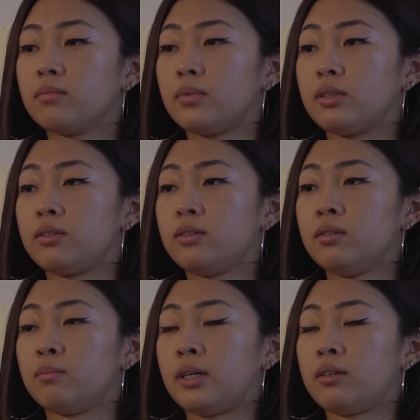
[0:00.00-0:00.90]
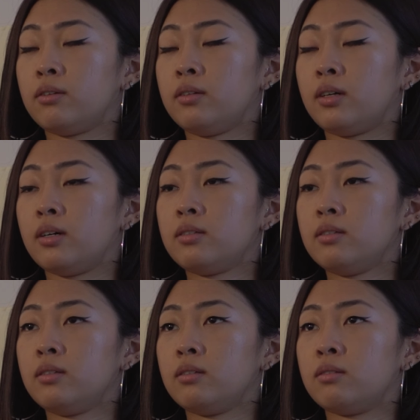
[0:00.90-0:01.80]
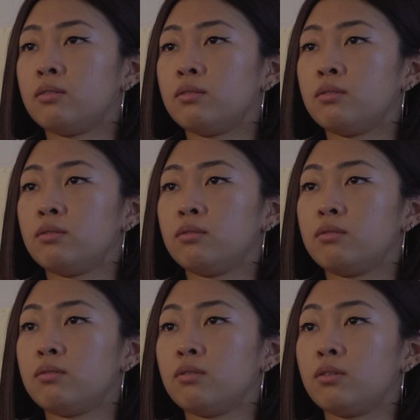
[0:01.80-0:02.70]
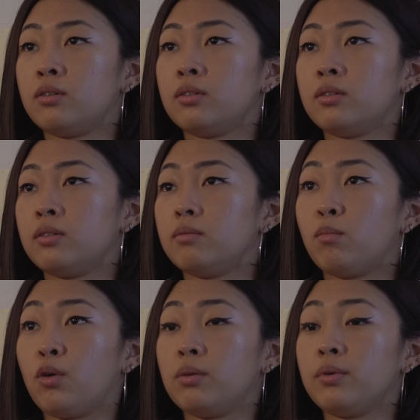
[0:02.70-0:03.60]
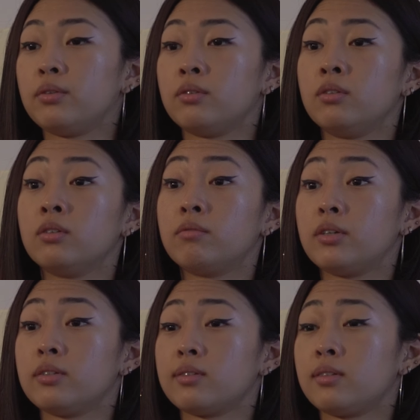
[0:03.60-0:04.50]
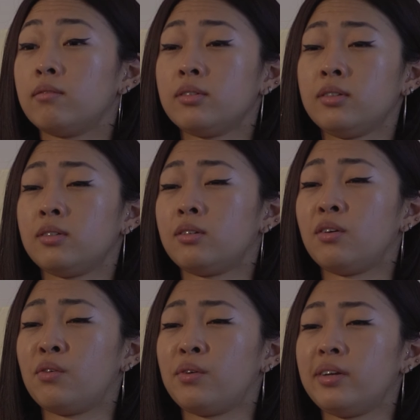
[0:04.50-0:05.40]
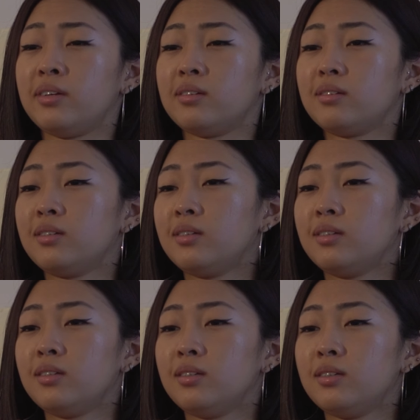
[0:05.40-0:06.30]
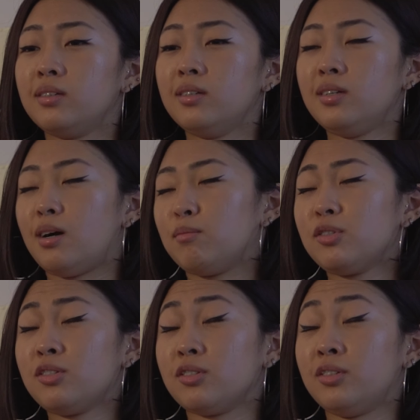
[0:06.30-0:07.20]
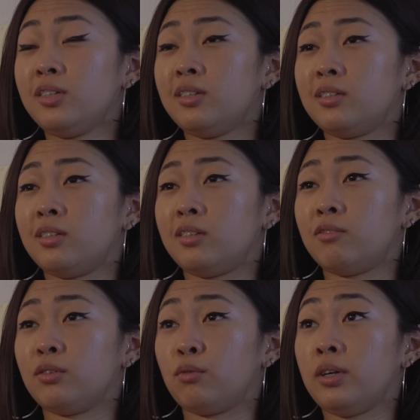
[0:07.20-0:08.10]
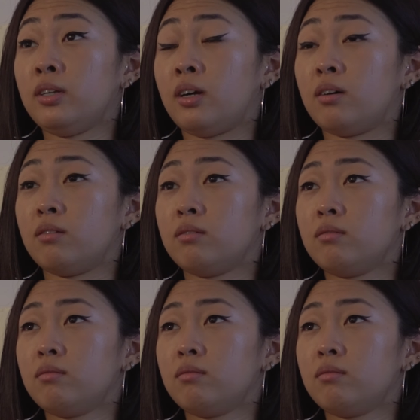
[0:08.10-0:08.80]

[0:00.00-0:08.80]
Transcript: But still, my curiosity to, to learn more about the universe is never gonna go away. I'm just learning it in a different way now,